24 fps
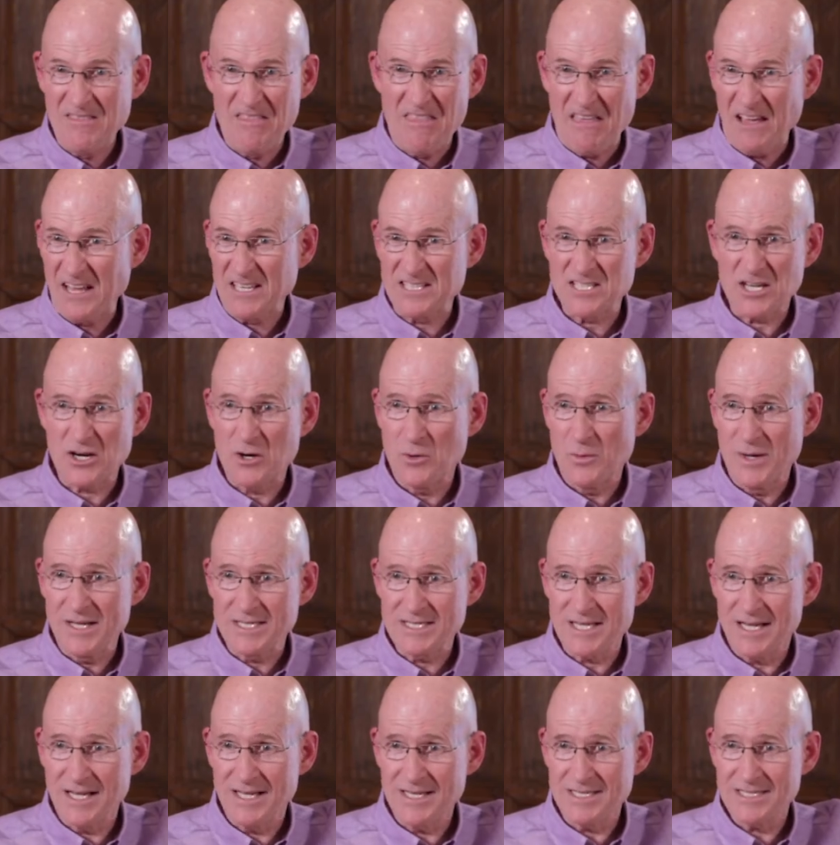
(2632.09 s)
Think it's a
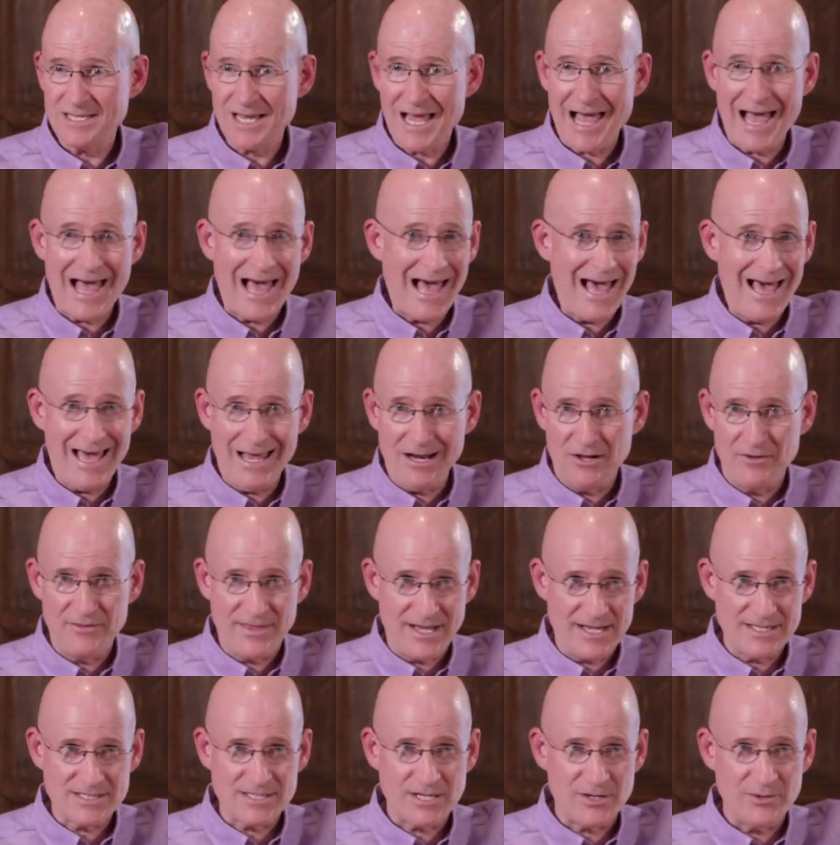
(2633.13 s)
coincidence? I don't
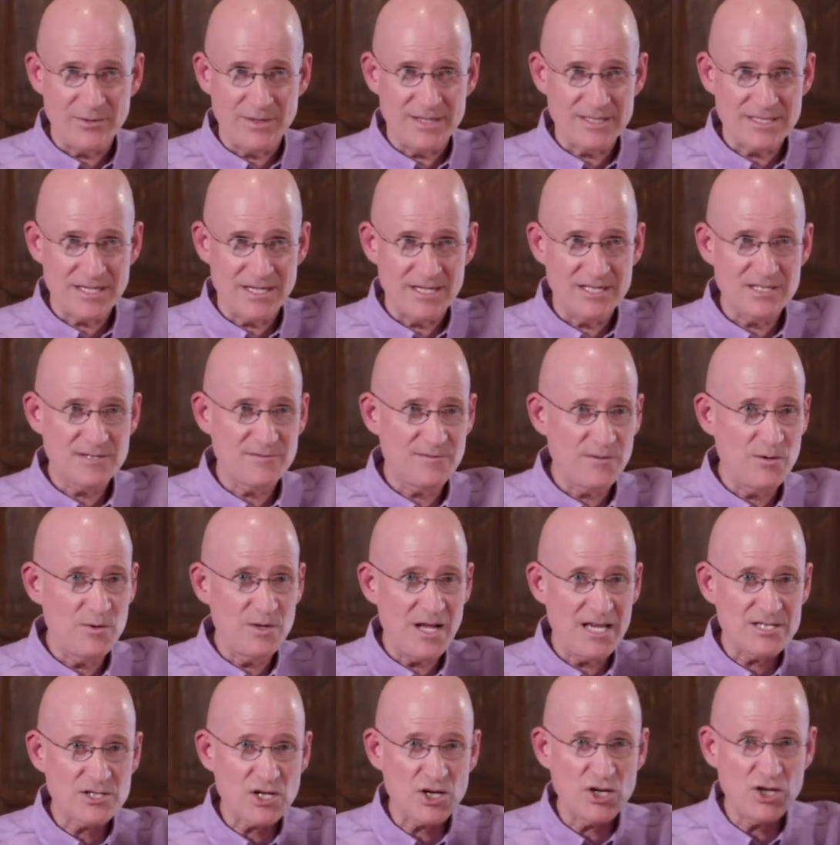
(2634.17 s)
think it's a coincidence.
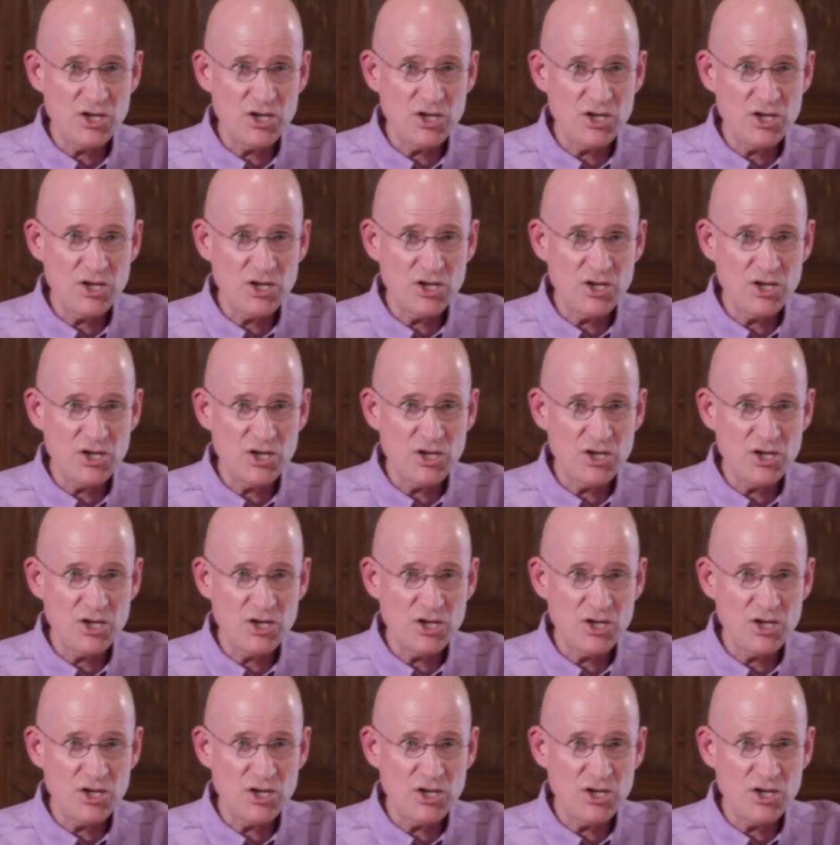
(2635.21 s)
Food has a